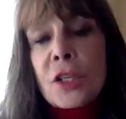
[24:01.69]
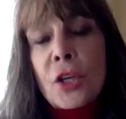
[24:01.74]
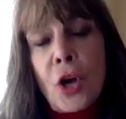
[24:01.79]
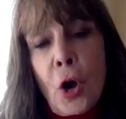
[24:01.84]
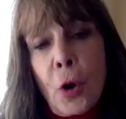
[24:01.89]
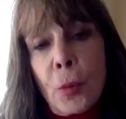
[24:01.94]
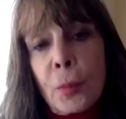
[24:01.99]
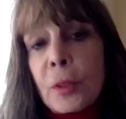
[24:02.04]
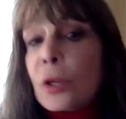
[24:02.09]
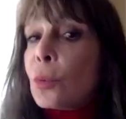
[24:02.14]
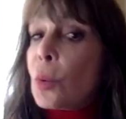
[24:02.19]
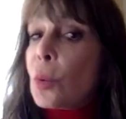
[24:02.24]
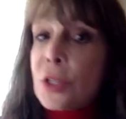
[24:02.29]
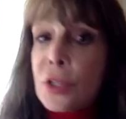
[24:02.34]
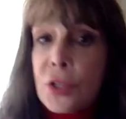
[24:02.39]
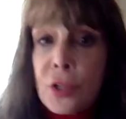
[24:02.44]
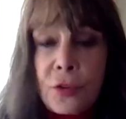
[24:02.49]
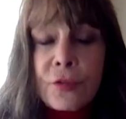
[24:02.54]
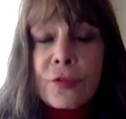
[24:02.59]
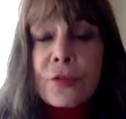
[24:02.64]
Coppola
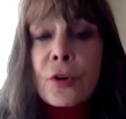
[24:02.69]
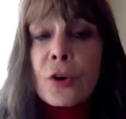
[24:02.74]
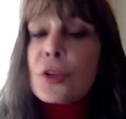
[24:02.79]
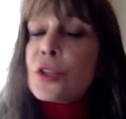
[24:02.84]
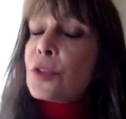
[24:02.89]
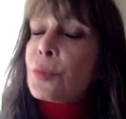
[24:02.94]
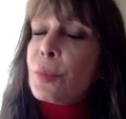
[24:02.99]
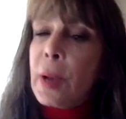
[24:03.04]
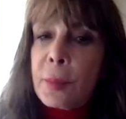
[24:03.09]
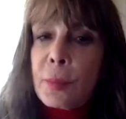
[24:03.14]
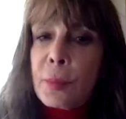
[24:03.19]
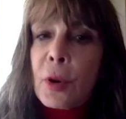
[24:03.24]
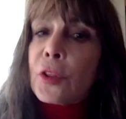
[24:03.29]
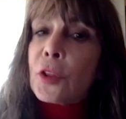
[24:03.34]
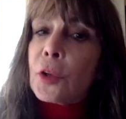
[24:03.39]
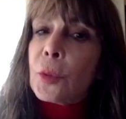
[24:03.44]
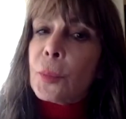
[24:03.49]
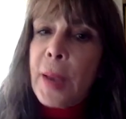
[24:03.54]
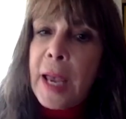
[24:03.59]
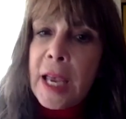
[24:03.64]
was the first. My
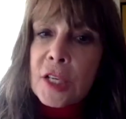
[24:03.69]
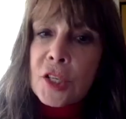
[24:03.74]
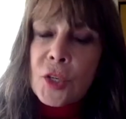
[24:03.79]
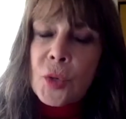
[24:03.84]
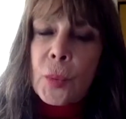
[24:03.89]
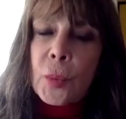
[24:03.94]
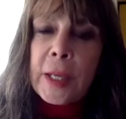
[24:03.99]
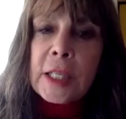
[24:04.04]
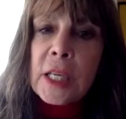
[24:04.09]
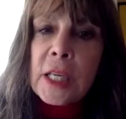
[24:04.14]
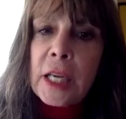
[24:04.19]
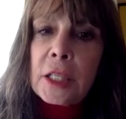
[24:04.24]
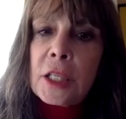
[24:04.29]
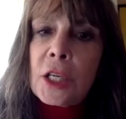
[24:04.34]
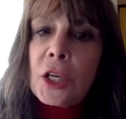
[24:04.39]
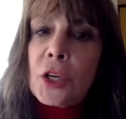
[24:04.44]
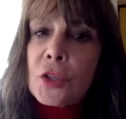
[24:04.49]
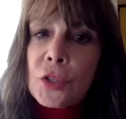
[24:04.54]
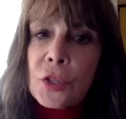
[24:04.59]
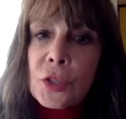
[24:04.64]
brother passed away 10
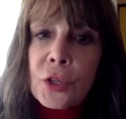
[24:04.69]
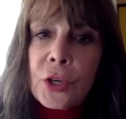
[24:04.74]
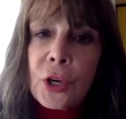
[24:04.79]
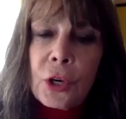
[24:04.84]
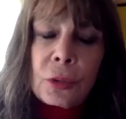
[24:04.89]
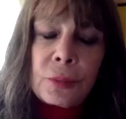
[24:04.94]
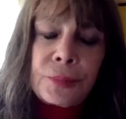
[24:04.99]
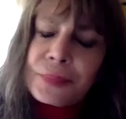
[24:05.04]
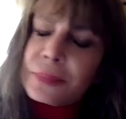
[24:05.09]
years ago